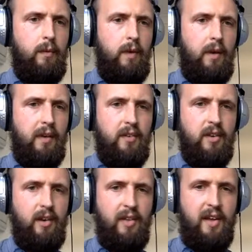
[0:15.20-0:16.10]
Right,
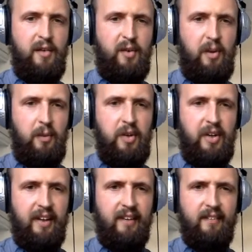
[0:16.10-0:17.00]
I think I've got it
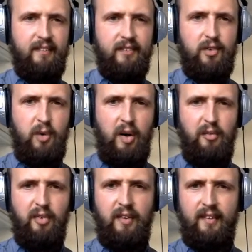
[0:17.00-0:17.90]
working, sort of.